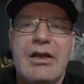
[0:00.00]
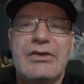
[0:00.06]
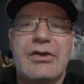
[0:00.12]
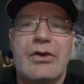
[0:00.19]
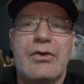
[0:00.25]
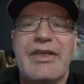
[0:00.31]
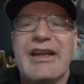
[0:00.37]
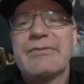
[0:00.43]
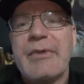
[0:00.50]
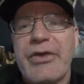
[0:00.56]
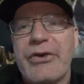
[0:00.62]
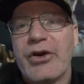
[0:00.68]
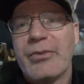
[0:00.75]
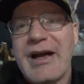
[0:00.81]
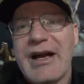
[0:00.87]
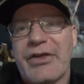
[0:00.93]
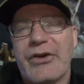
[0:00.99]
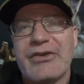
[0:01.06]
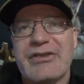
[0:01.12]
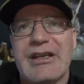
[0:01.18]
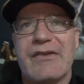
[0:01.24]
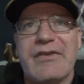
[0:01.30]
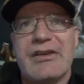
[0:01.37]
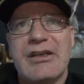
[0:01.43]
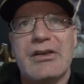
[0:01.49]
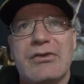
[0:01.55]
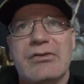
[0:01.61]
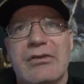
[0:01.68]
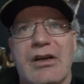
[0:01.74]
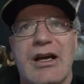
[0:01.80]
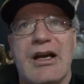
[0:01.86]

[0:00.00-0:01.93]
So that's my Throwback Thursday video.